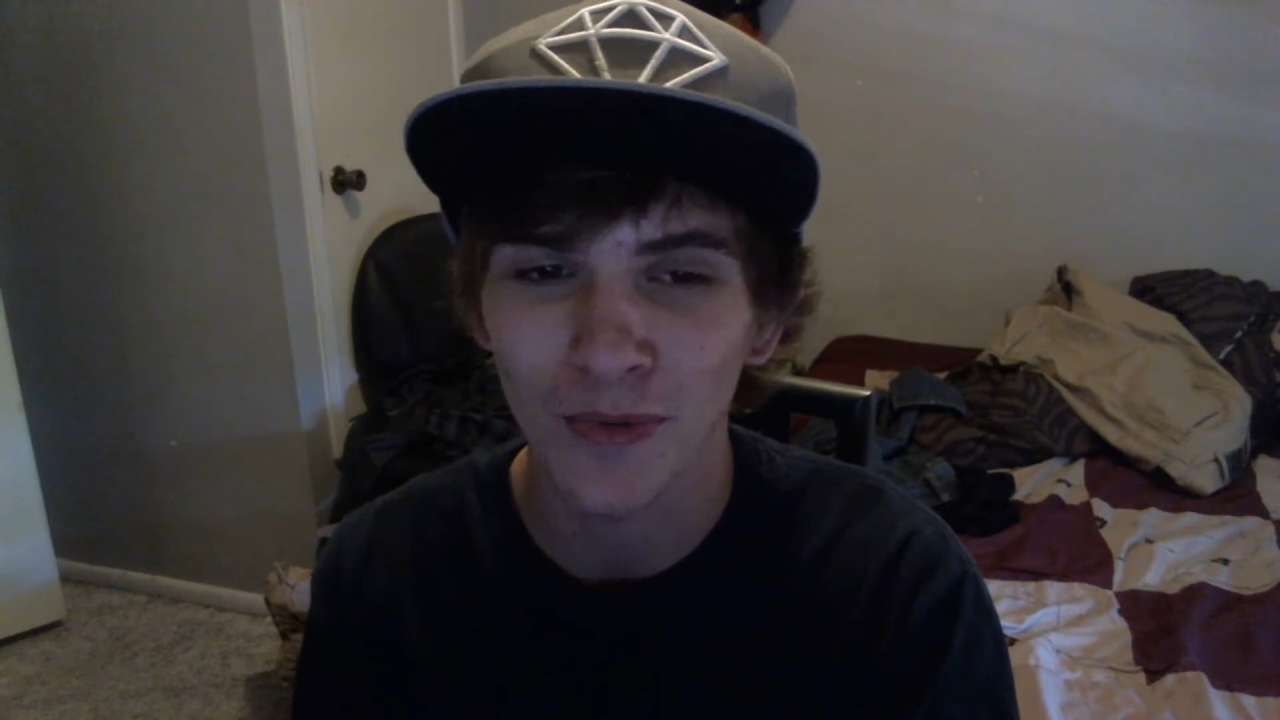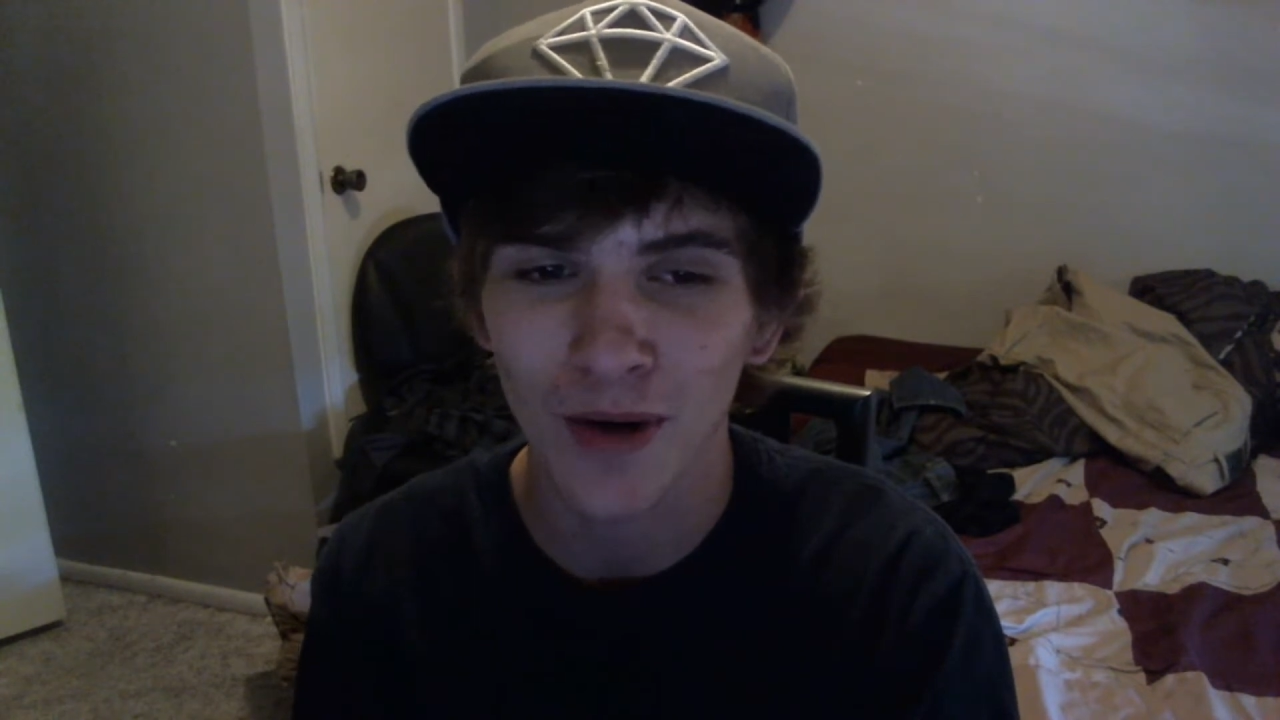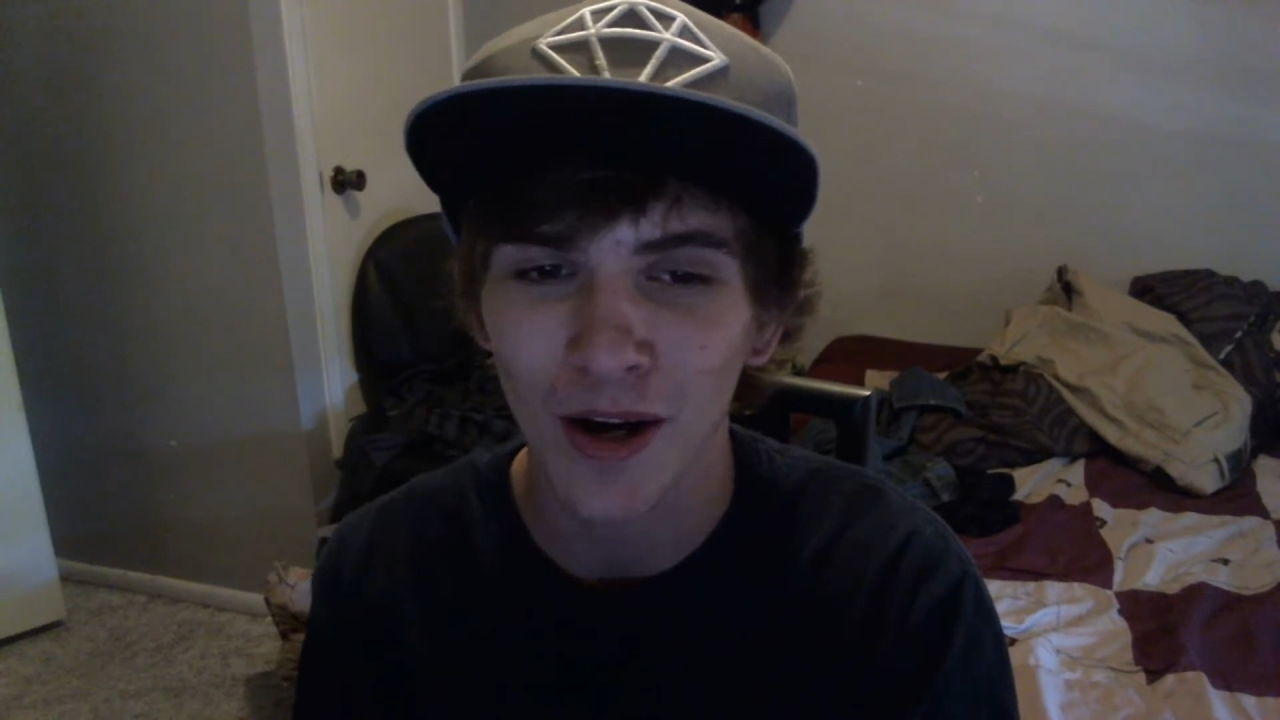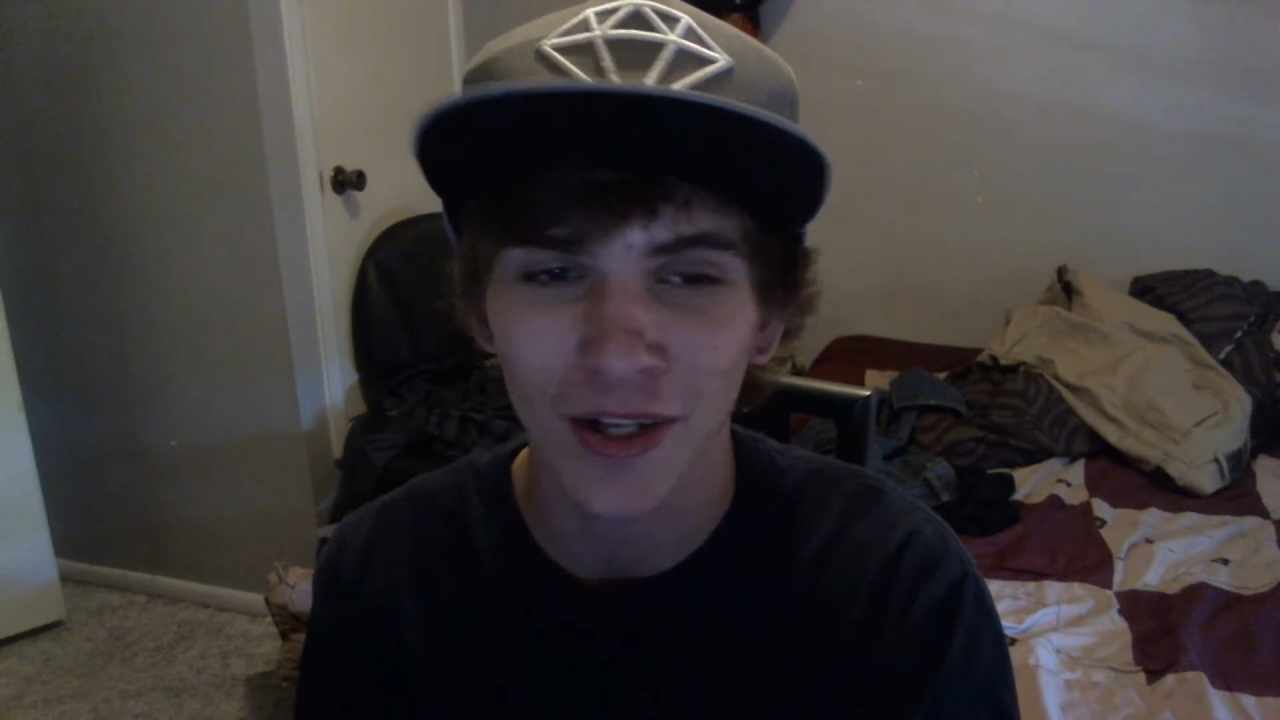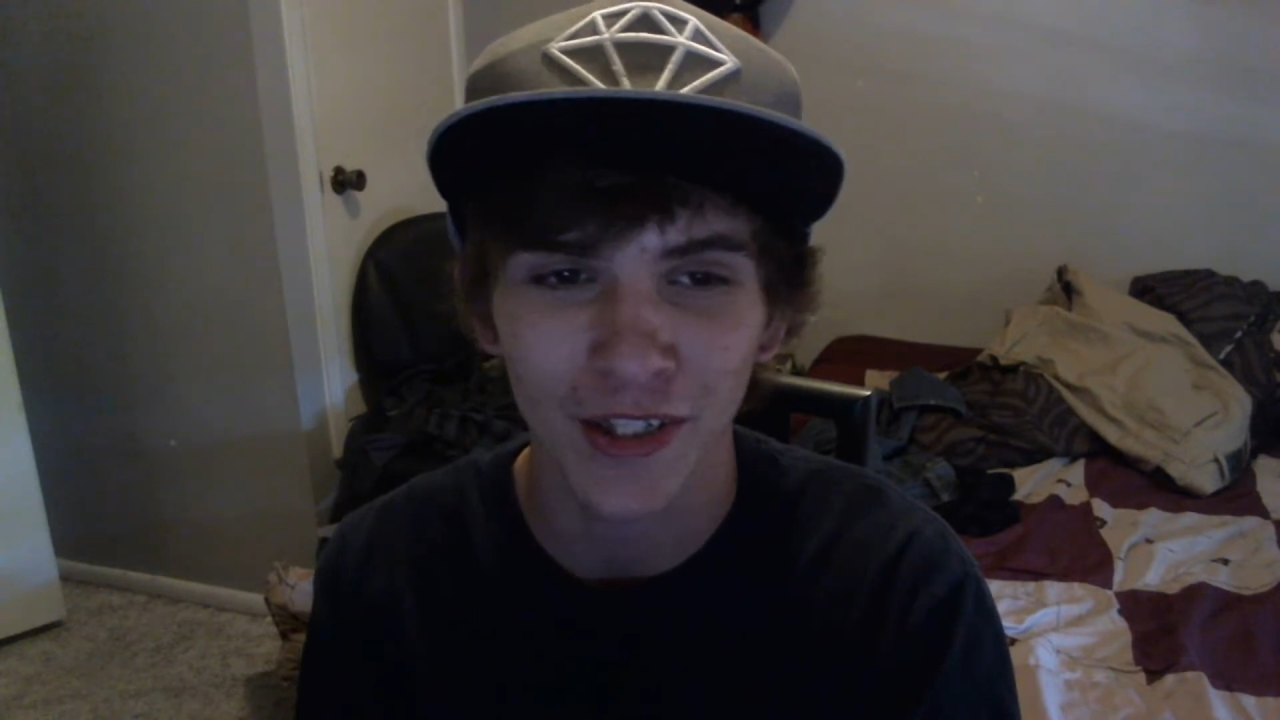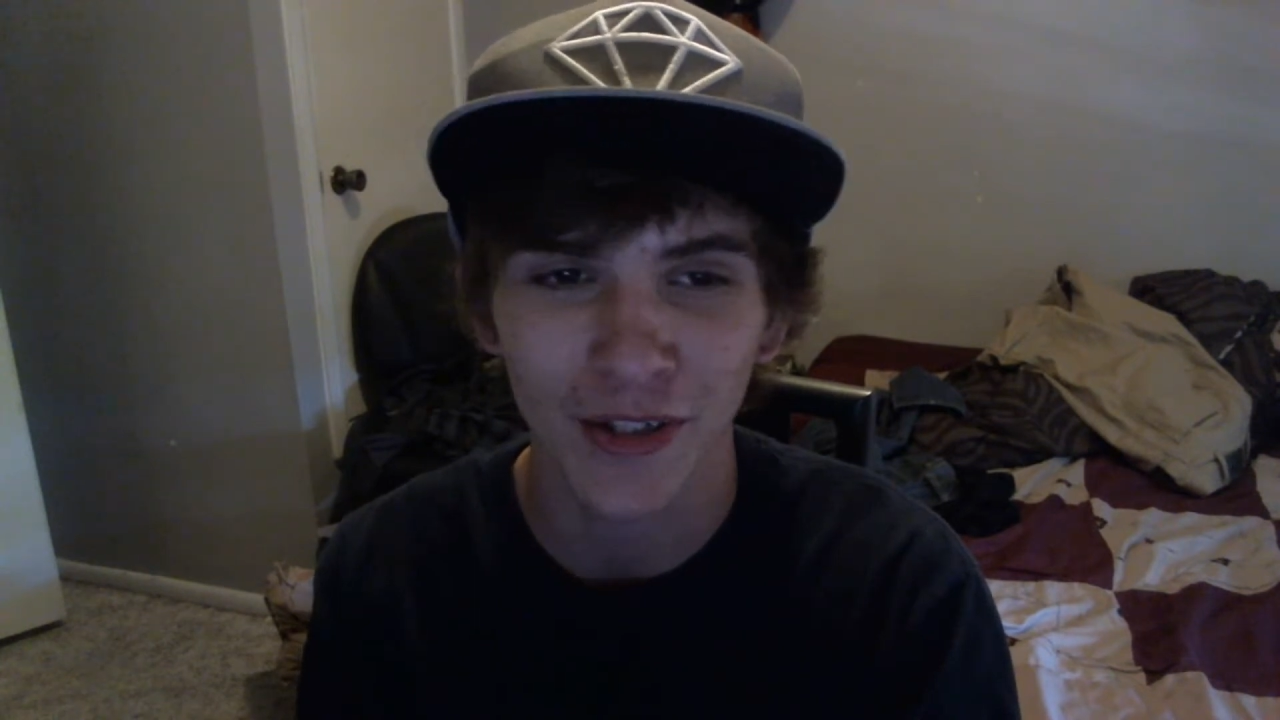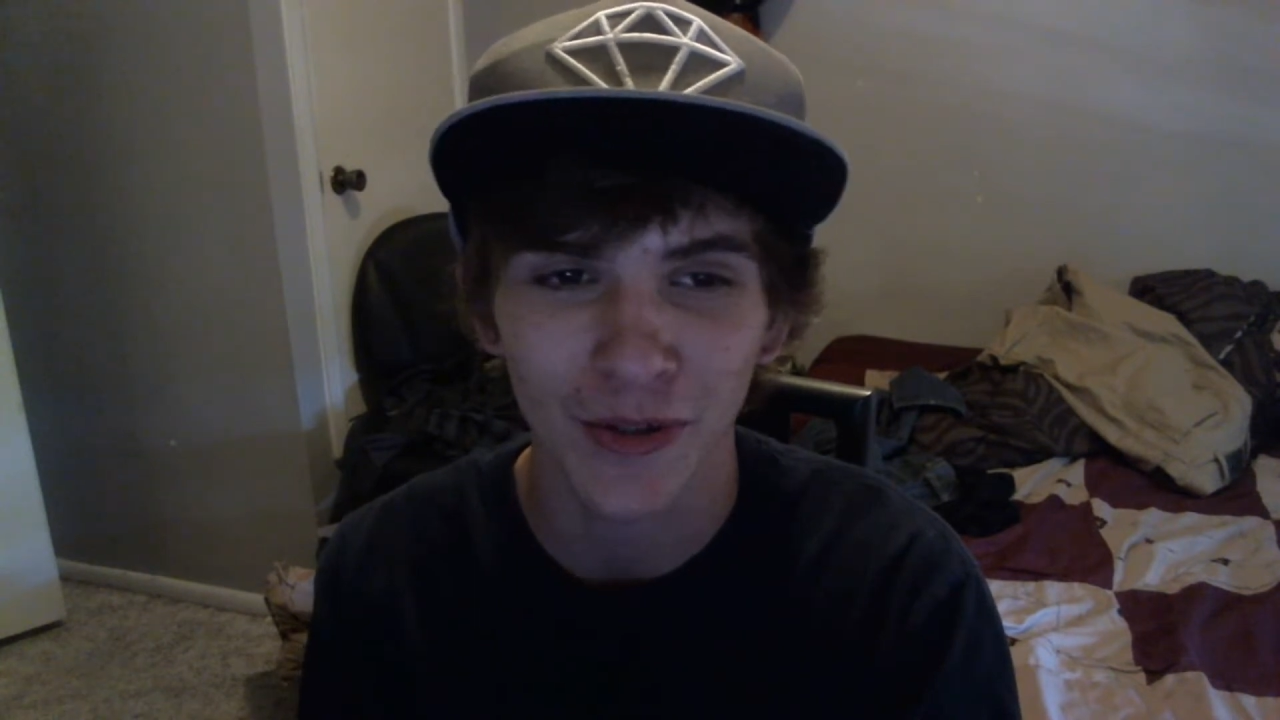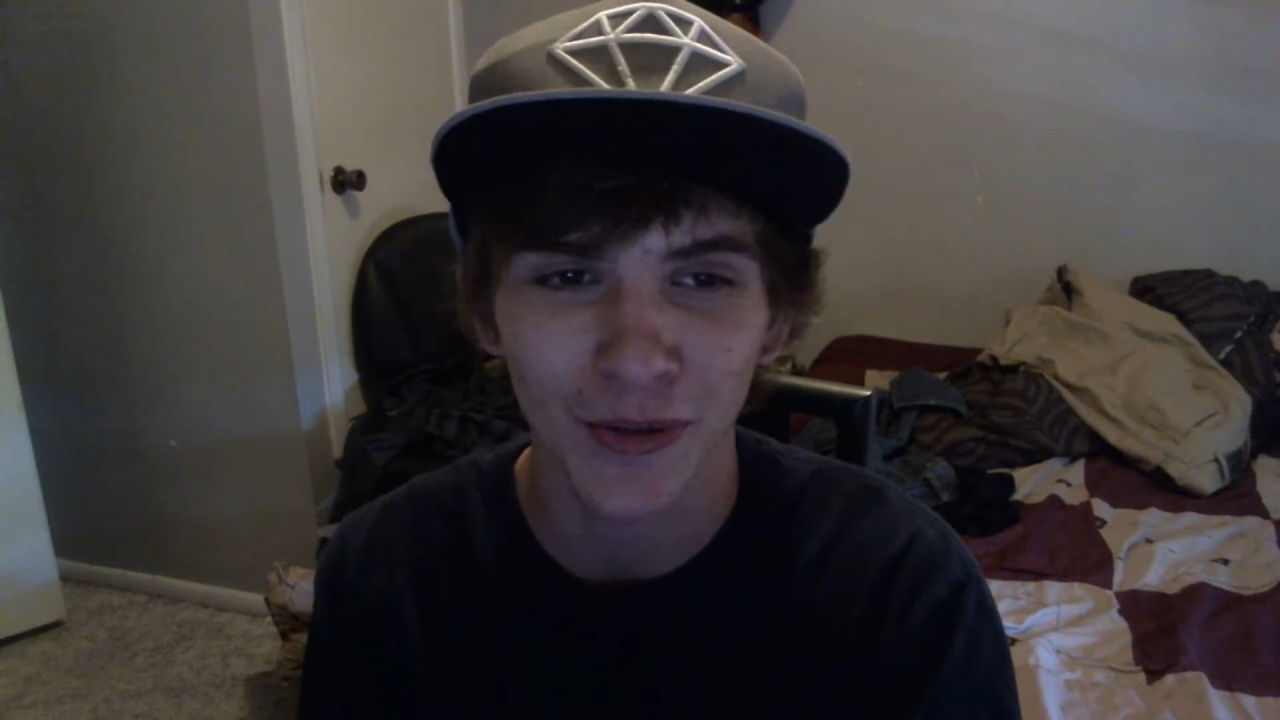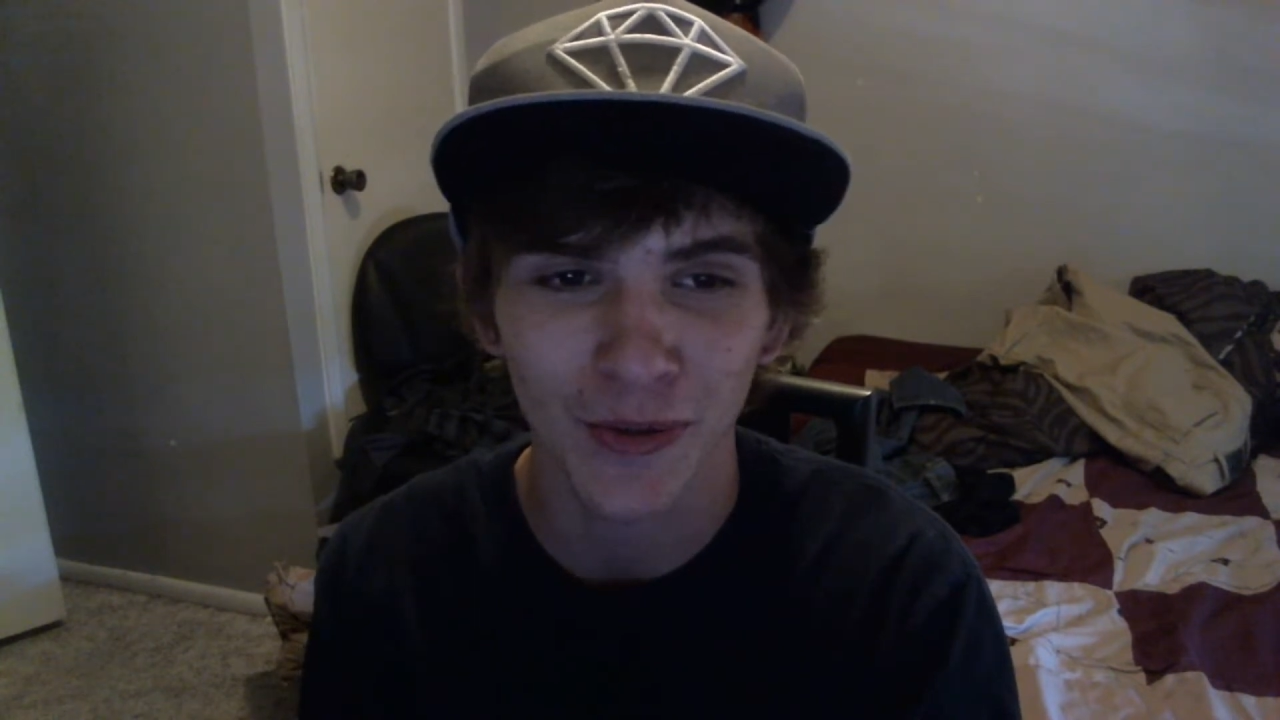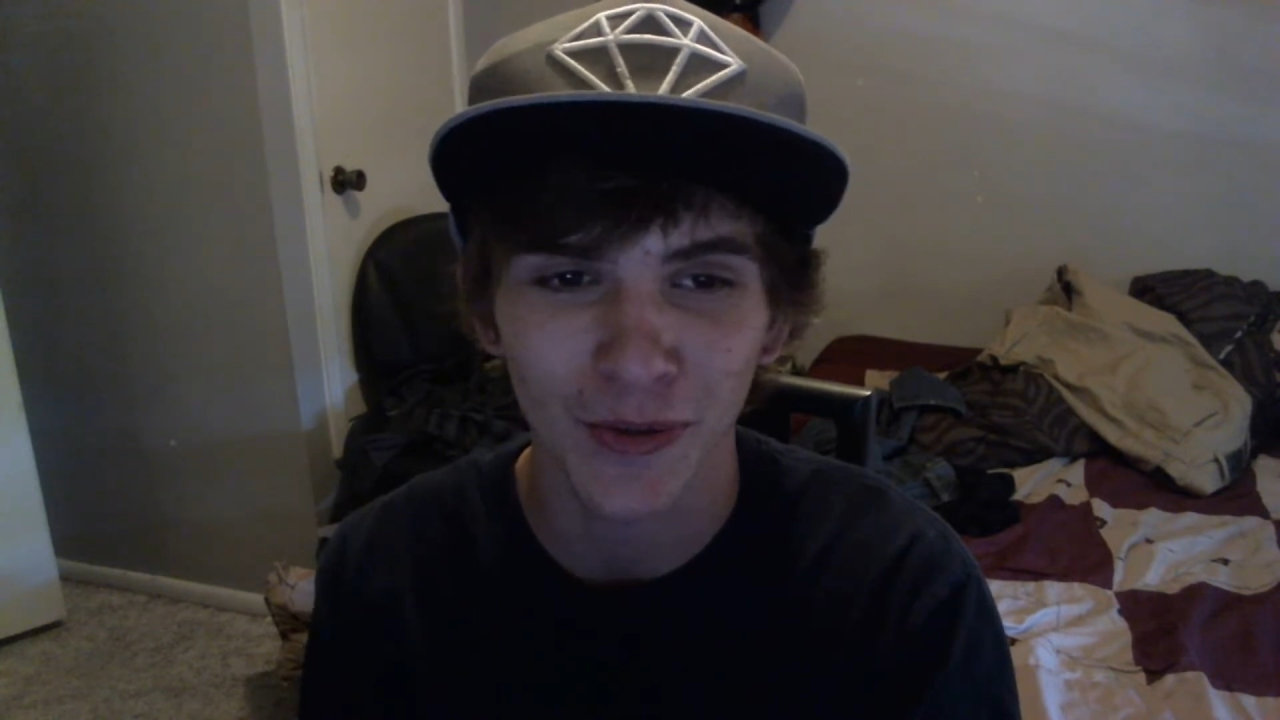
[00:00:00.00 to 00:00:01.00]

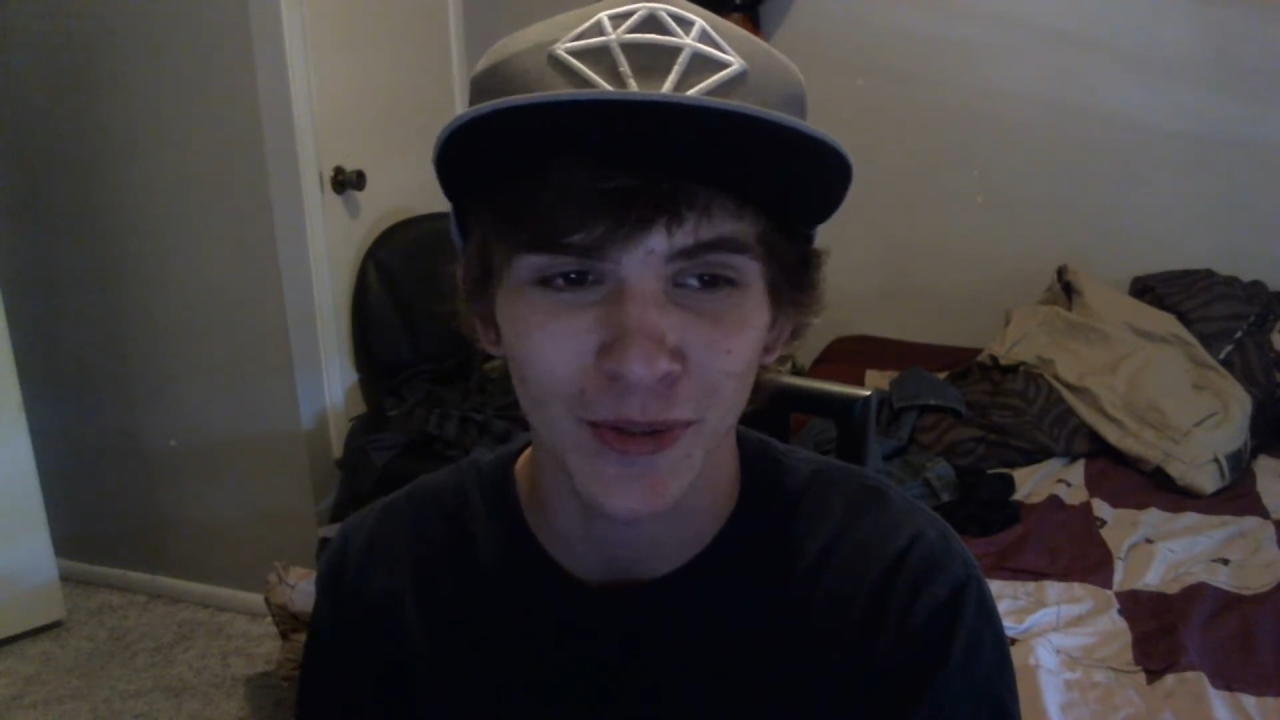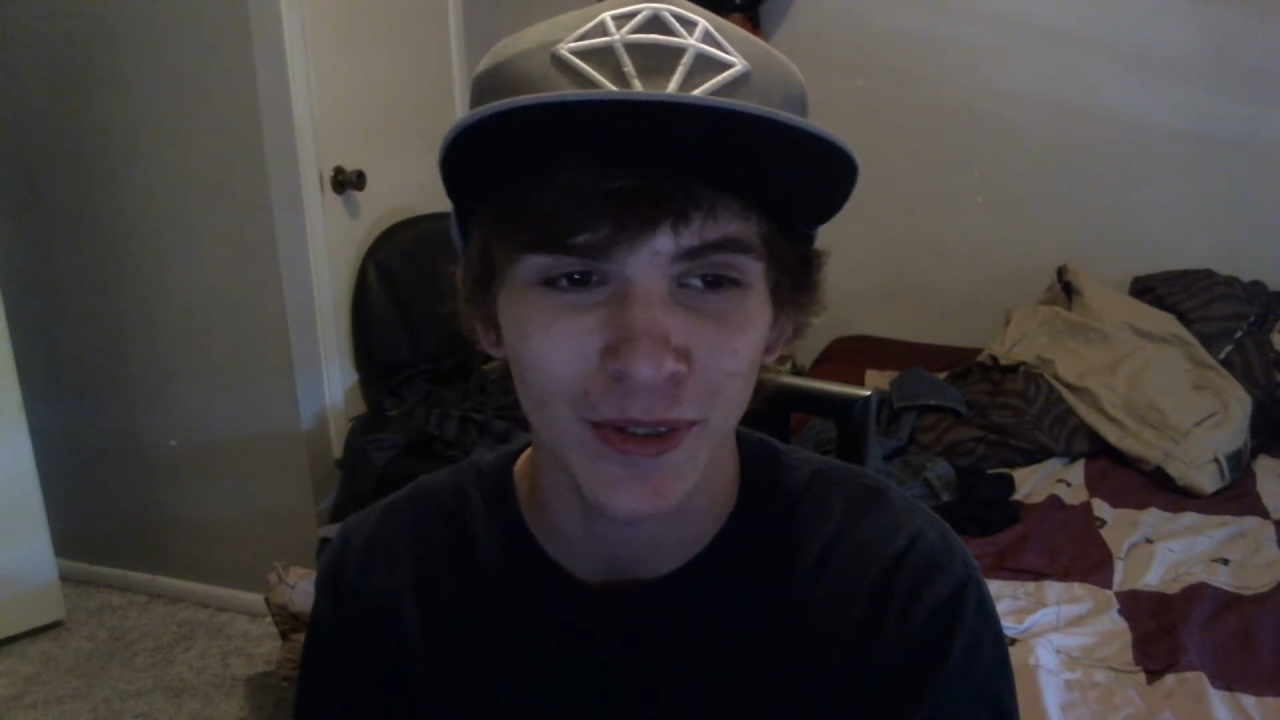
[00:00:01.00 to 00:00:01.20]
audio,